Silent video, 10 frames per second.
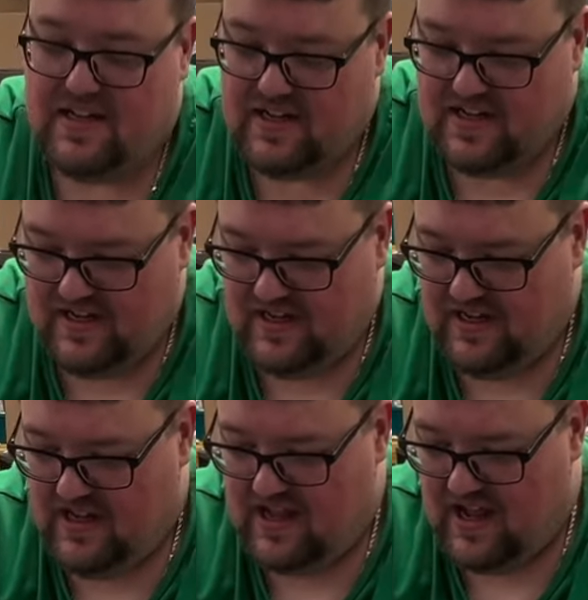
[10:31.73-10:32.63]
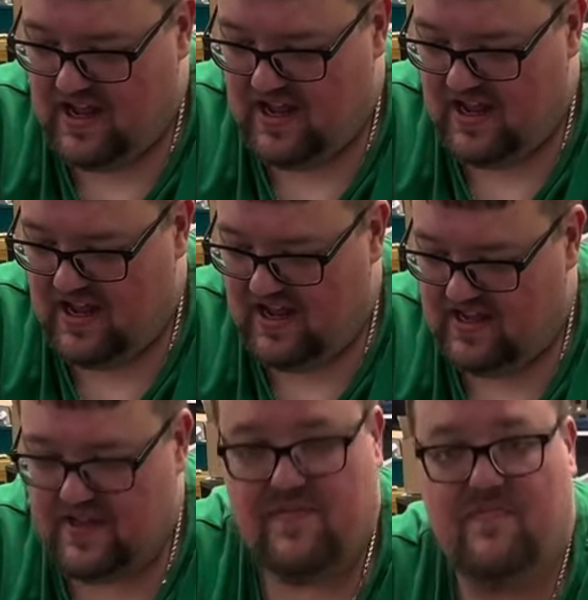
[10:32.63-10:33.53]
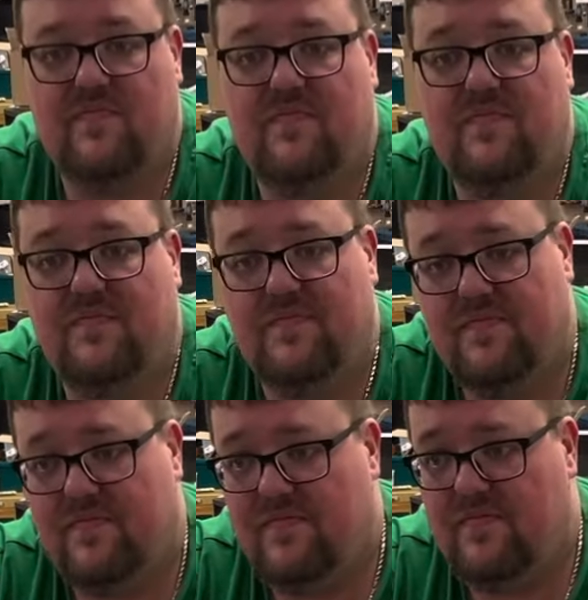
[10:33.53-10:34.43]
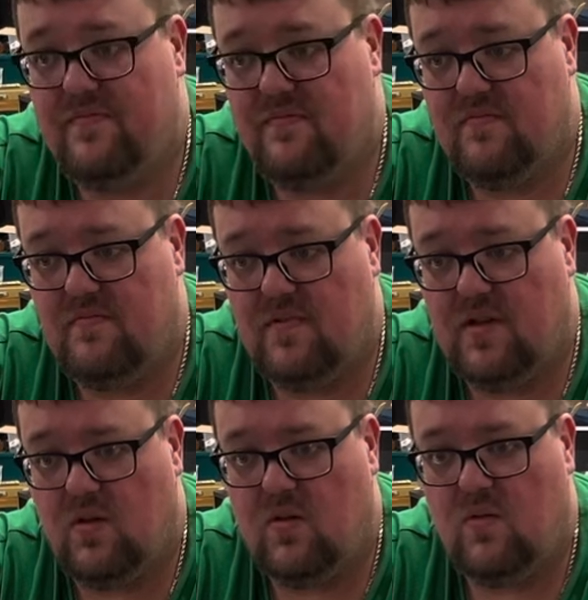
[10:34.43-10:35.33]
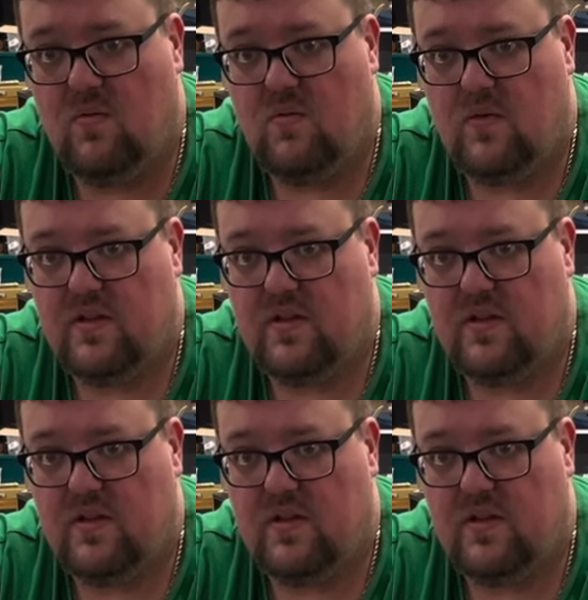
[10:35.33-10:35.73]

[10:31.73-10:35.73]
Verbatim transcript: But uh, here we go. All right. Got the little oh, black